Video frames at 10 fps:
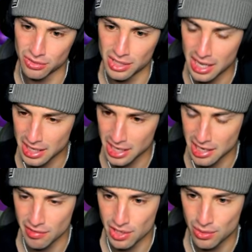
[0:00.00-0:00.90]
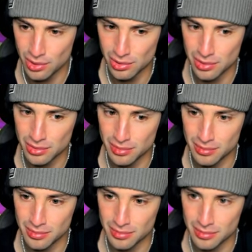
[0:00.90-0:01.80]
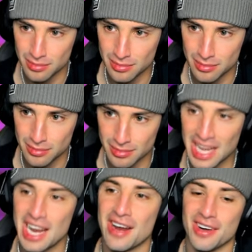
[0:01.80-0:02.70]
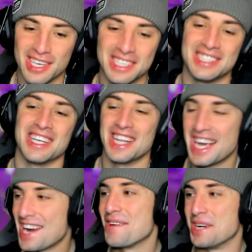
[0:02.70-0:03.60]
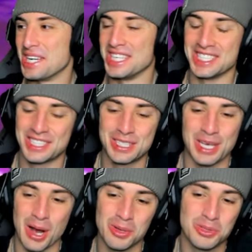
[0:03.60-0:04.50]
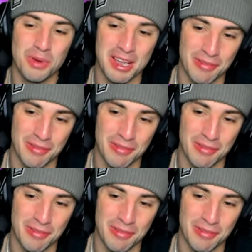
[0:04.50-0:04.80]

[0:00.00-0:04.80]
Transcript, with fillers: not take any recoil? There it is. There it is. I was waiting